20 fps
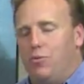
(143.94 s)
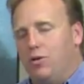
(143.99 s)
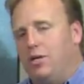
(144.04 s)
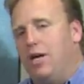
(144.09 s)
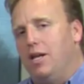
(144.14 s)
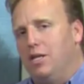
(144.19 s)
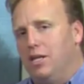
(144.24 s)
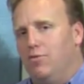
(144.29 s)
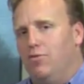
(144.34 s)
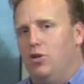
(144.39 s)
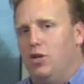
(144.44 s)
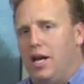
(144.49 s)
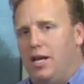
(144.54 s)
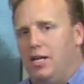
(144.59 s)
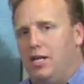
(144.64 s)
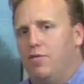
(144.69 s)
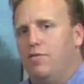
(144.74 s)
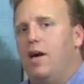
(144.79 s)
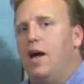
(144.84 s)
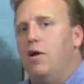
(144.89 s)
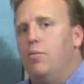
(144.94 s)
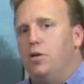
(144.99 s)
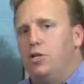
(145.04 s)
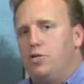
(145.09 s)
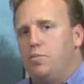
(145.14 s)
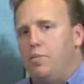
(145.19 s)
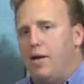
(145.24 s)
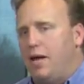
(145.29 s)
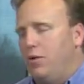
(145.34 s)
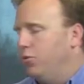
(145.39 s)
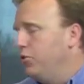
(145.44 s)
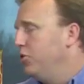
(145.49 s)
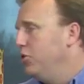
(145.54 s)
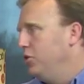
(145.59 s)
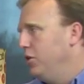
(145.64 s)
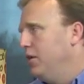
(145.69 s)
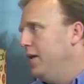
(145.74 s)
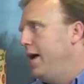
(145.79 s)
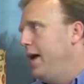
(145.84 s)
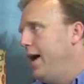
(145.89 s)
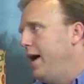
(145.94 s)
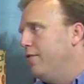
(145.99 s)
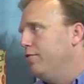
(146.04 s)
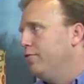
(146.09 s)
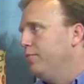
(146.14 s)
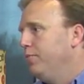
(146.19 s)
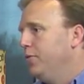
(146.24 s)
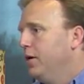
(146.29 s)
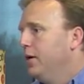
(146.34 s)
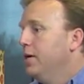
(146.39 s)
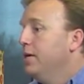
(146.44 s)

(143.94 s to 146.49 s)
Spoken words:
That would kind of give you an idea of how much bandwidth you need to have.